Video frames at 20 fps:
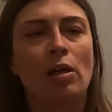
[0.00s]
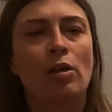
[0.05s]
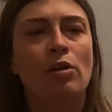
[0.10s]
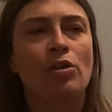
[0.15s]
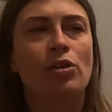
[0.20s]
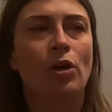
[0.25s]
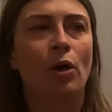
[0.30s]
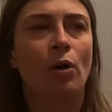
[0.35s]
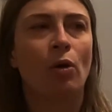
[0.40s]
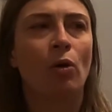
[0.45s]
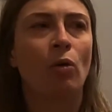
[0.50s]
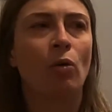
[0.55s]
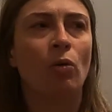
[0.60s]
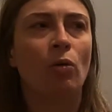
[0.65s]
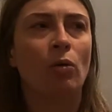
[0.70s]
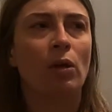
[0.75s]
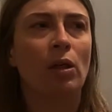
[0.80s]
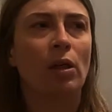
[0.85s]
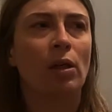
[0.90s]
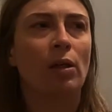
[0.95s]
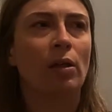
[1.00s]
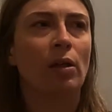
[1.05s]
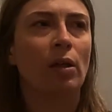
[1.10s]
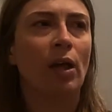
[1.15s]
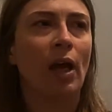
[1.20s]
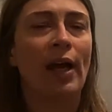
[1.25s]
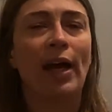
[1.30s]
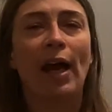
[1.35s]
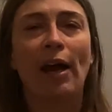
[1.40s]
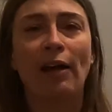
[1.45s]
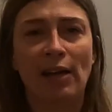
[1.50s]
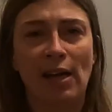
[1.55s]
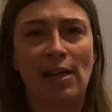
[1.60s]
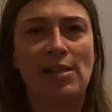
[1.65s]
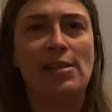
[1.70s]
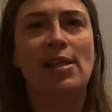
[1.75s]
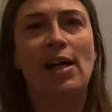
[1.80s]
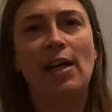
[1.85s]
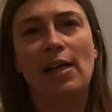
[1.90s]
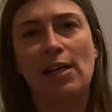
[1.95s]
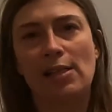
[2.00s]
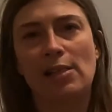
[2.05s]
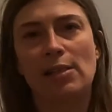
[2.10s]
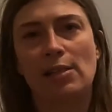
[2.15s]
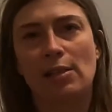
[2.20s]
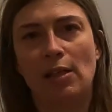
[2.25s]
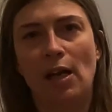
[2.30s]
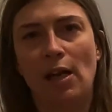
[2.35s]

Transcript: So I guess that is